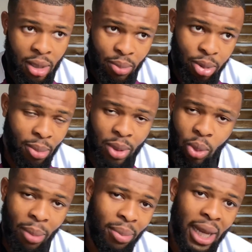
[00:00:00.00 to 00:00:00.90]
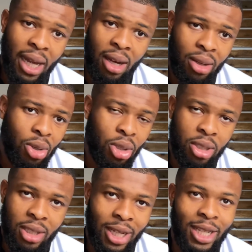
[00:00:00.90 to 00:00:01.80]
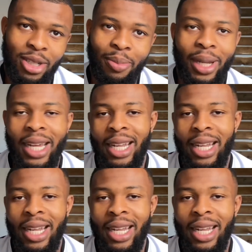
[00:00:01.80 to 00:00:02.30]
probably one player cost, there was a player